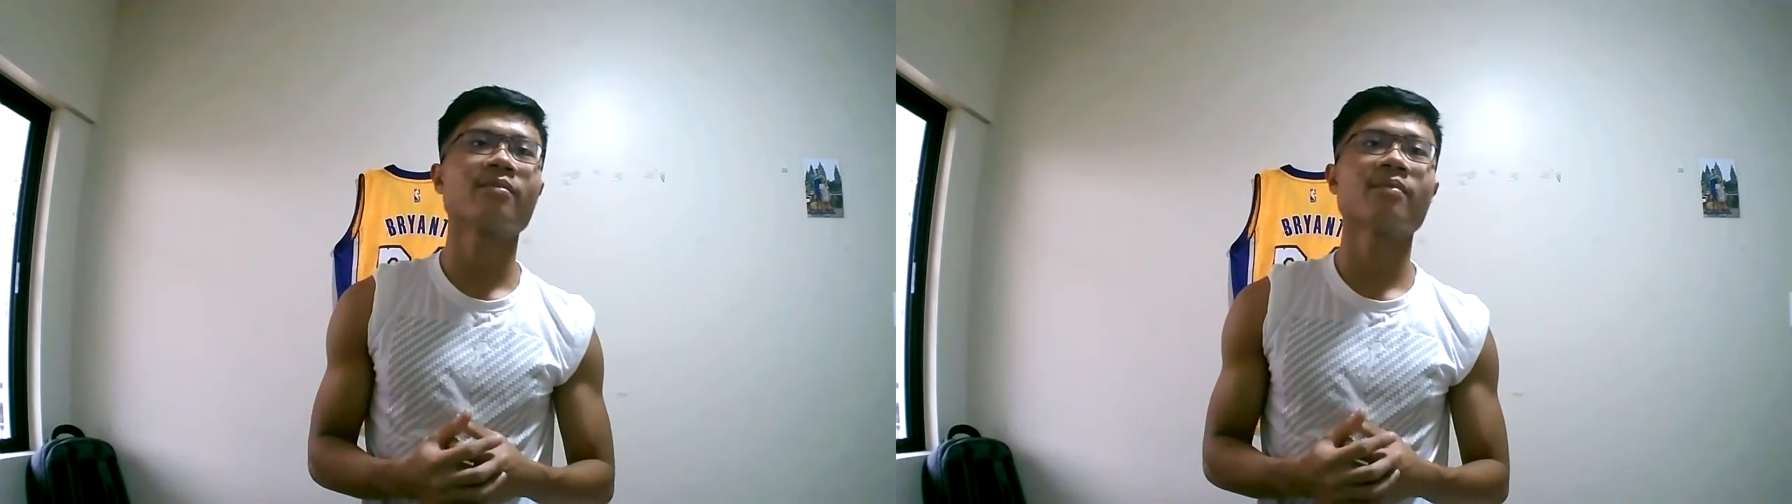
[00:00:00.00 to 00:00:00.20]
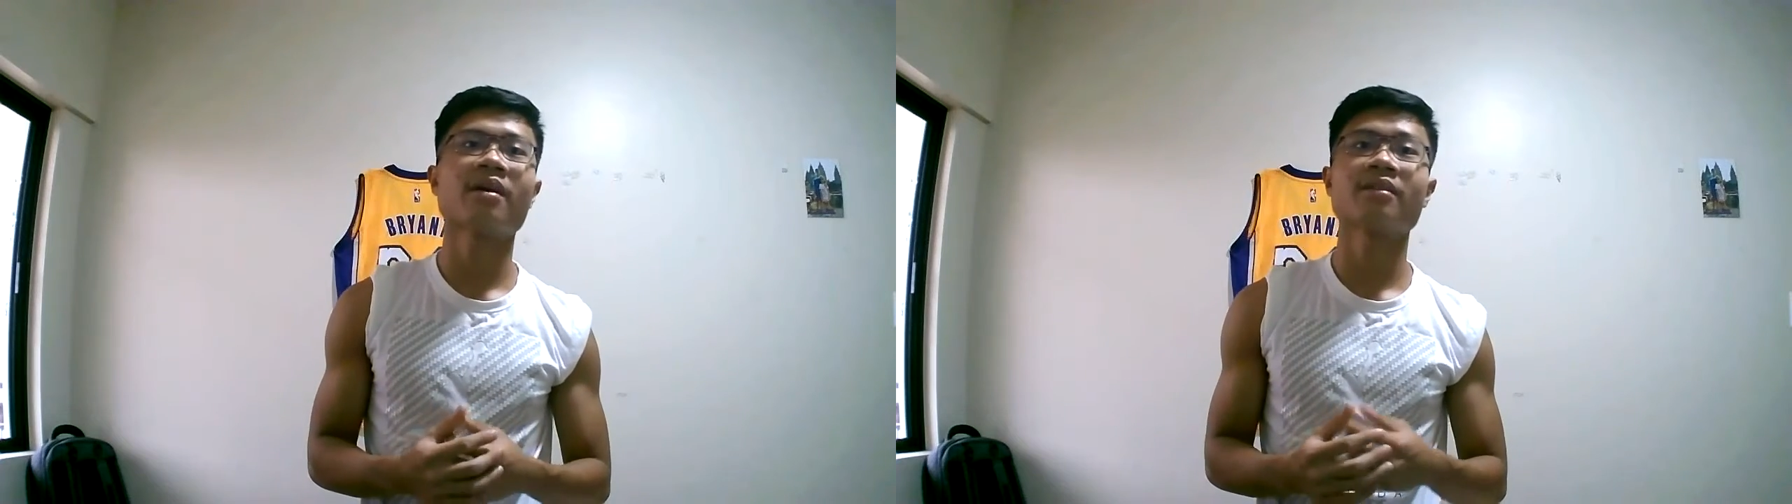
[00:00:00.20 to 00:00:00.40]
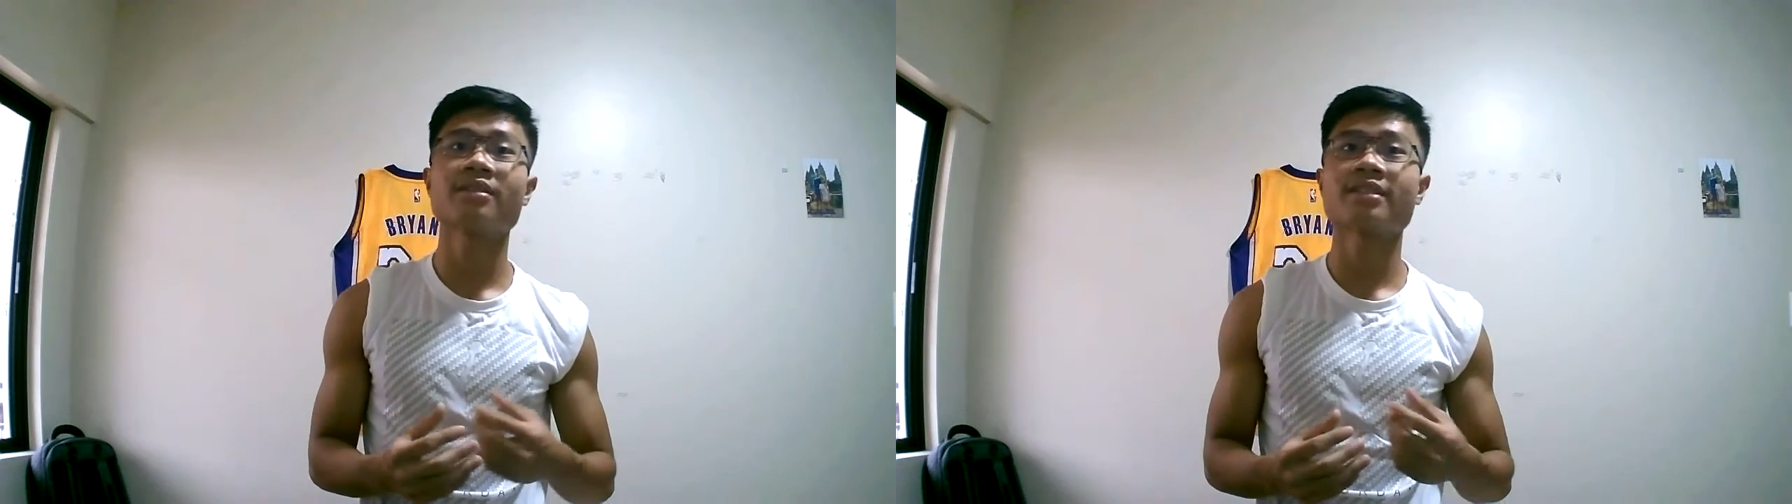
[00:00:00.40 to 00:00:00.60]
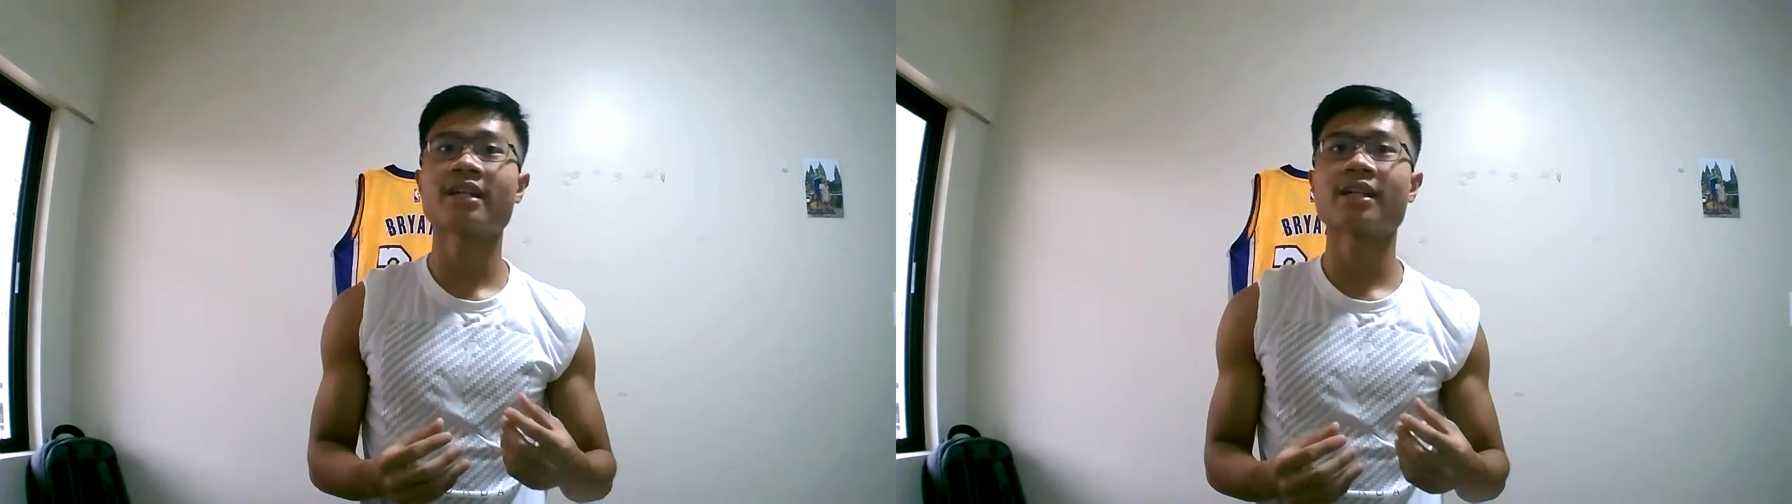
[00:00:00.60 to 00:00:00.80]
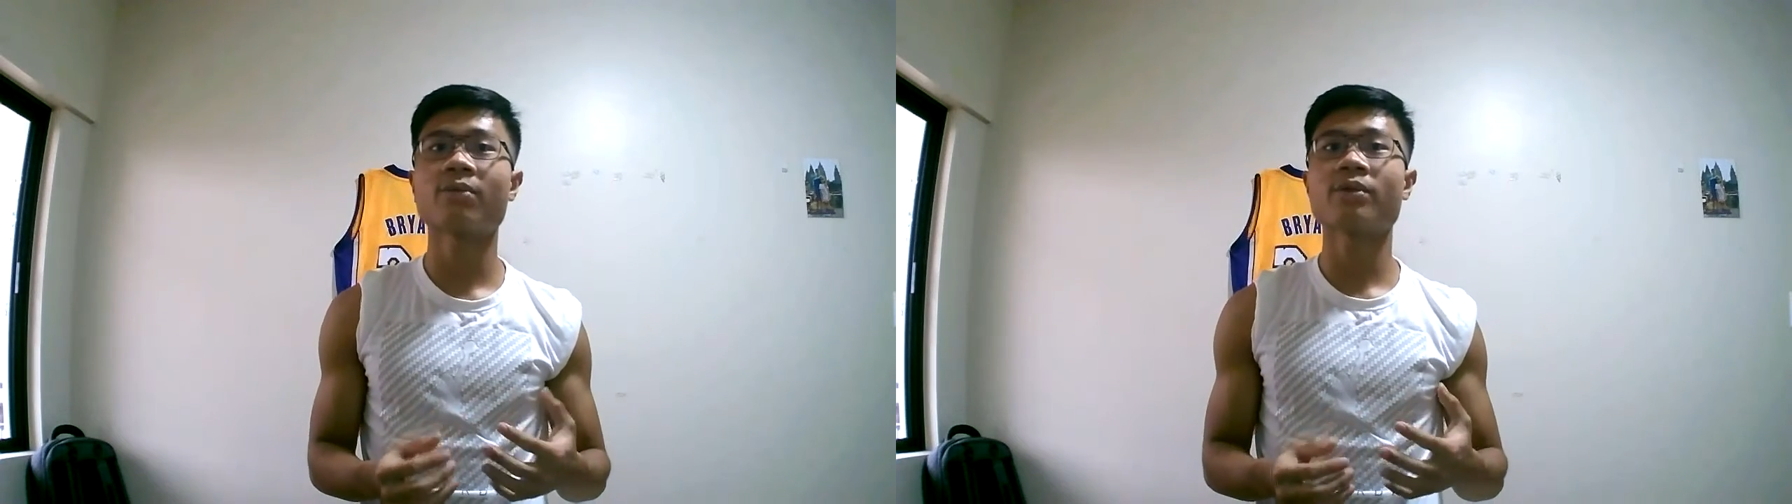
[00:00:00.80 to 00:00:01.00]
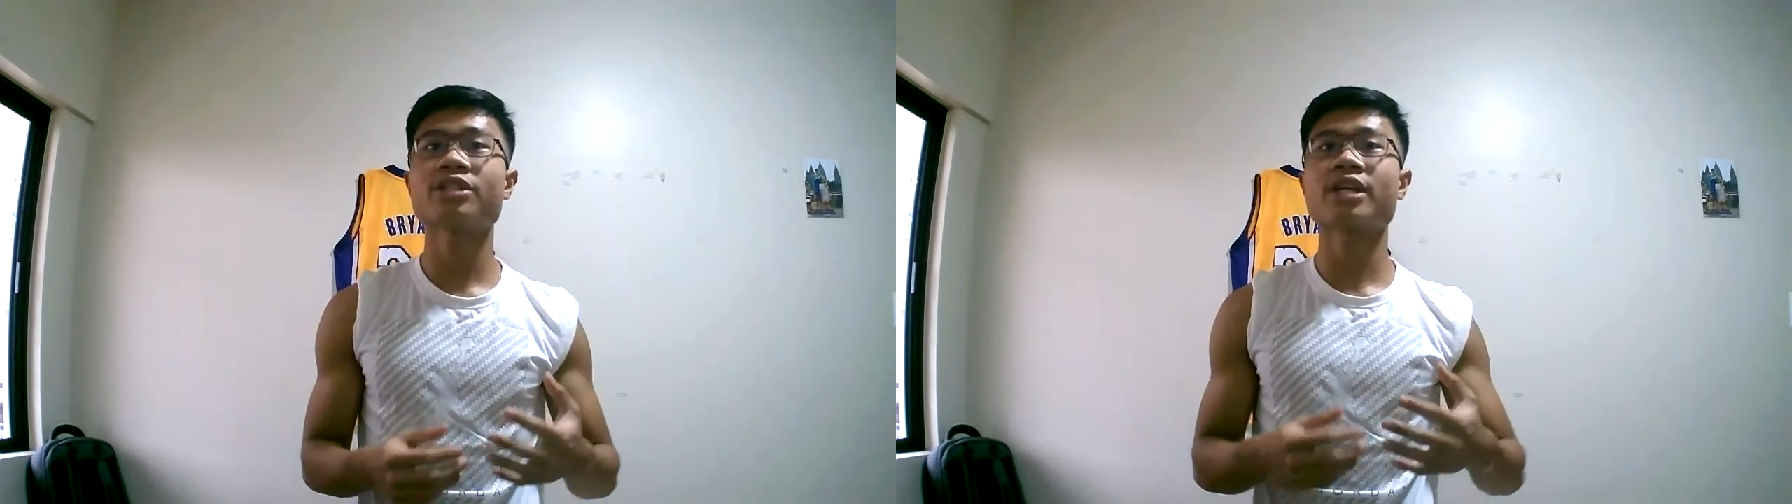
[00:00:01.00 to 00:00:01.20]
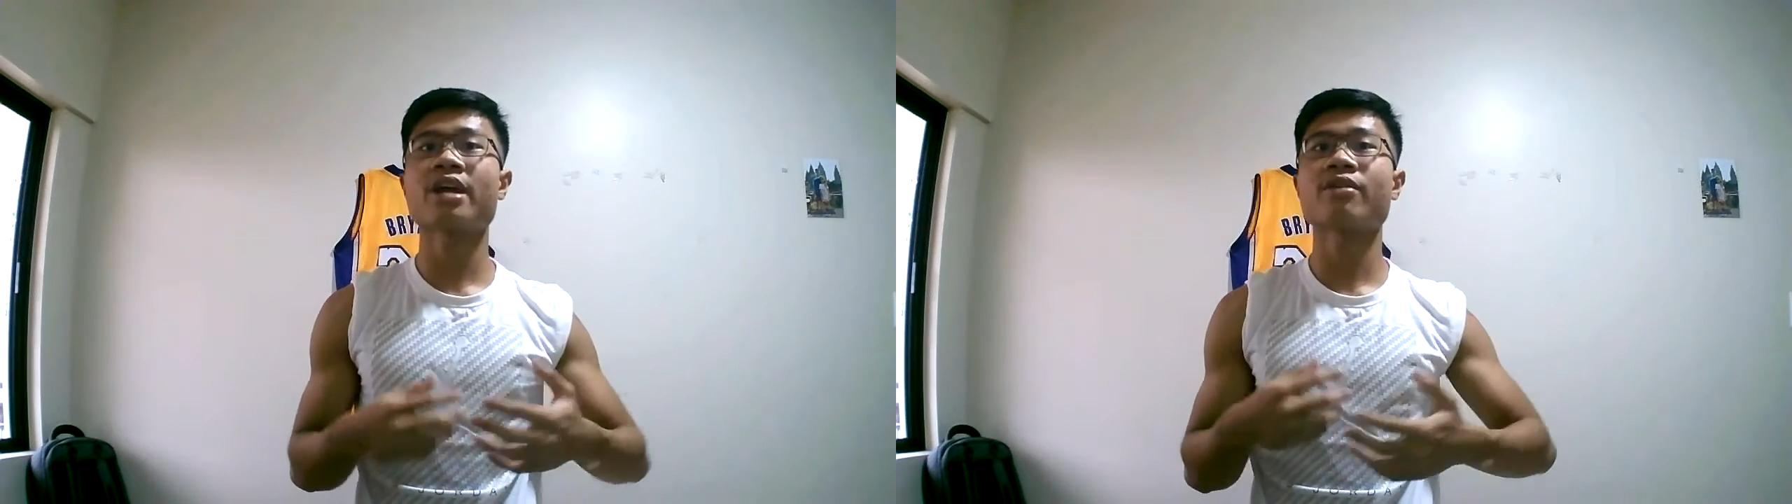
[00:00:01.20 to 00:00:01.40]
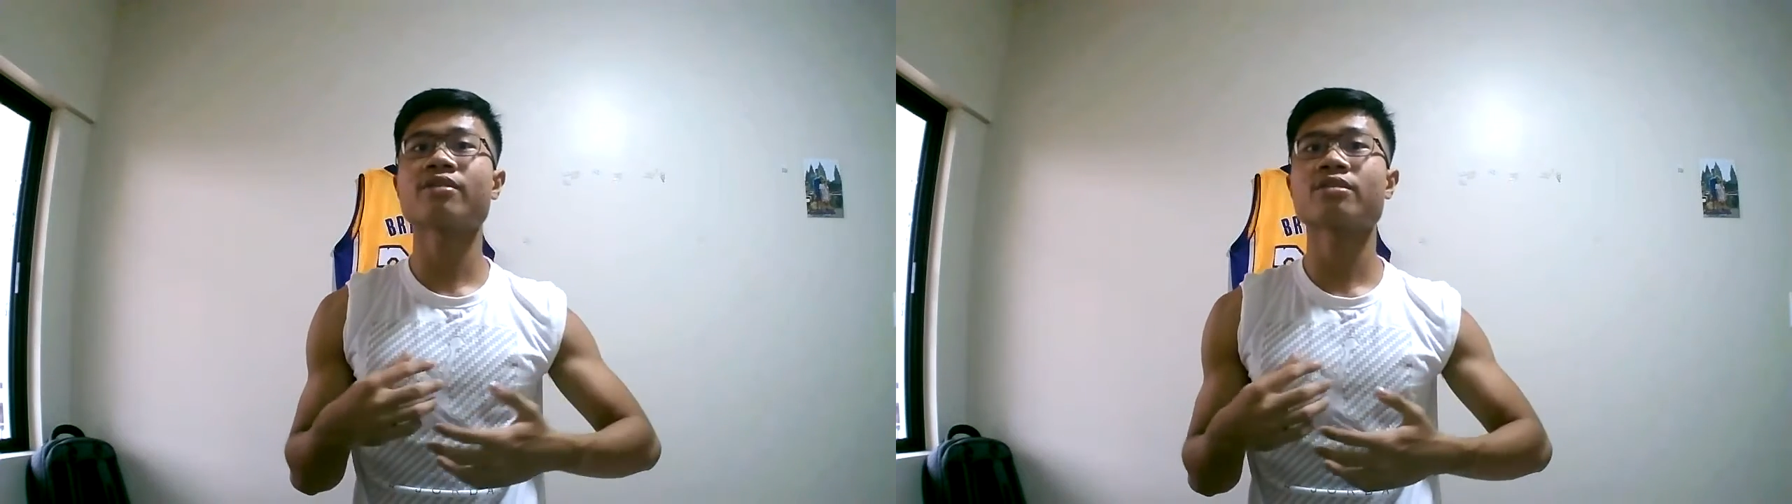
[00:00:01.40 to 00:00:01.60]
by understanding which
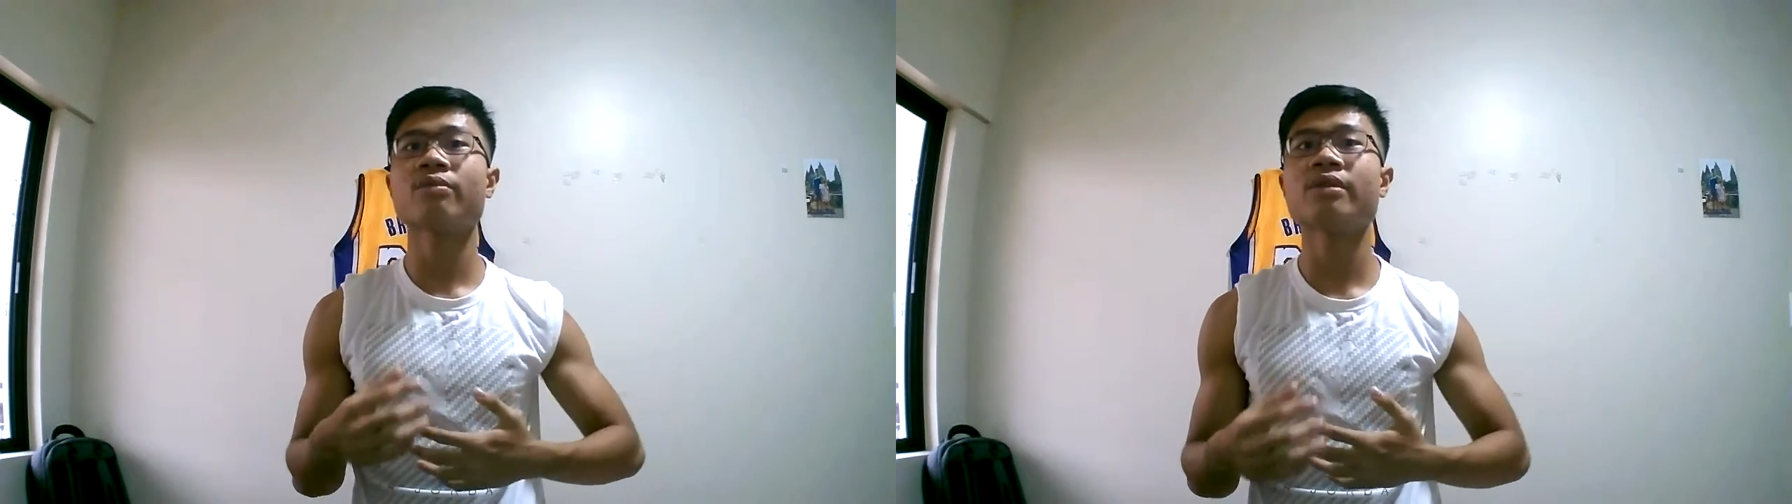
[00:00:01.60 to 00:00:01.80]
areas